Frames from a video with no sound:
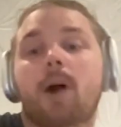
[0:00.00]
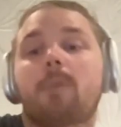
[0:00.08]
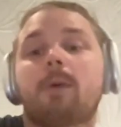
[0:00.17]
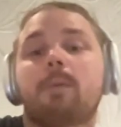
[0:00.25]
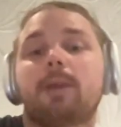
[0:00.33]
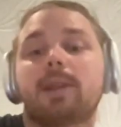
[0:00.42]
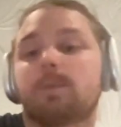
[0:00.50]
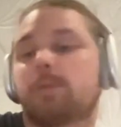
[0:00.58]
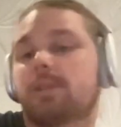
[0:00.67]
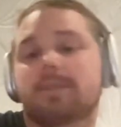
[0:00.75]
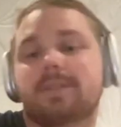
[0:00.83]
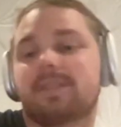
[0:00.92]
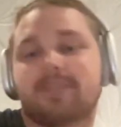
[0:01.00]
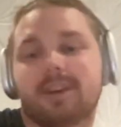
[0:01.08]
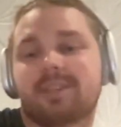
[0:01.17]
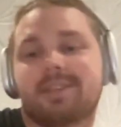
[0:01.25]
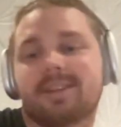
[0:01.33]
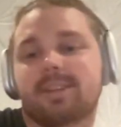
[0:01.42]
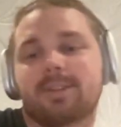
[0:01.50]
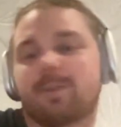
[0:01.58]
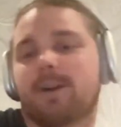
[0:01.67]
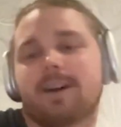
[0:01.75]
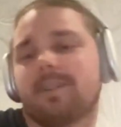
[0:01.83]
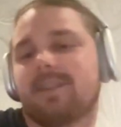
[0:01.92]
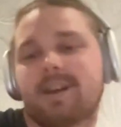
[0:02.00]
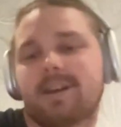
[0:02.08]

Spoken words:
probably would have invested as well.